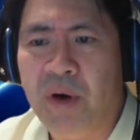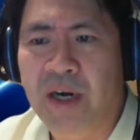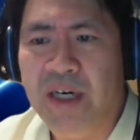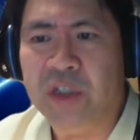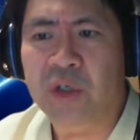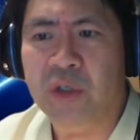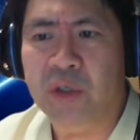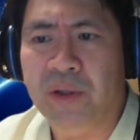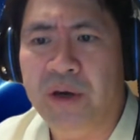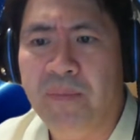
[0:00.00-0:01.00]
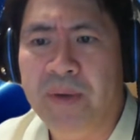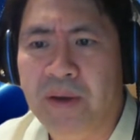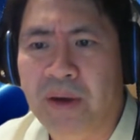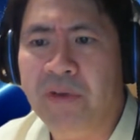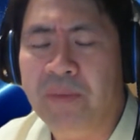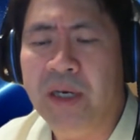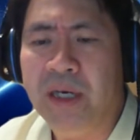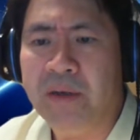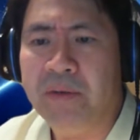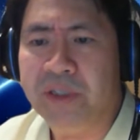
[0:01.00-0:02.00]
any surgical therapy.
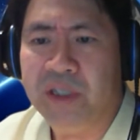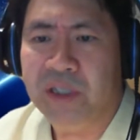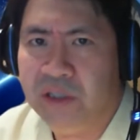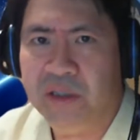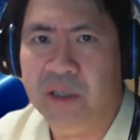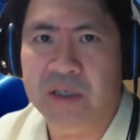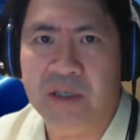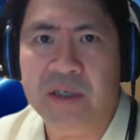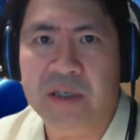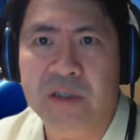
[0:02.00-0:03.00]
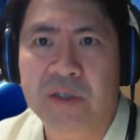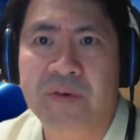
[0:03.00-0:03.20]
Ultimately, it was just conservative.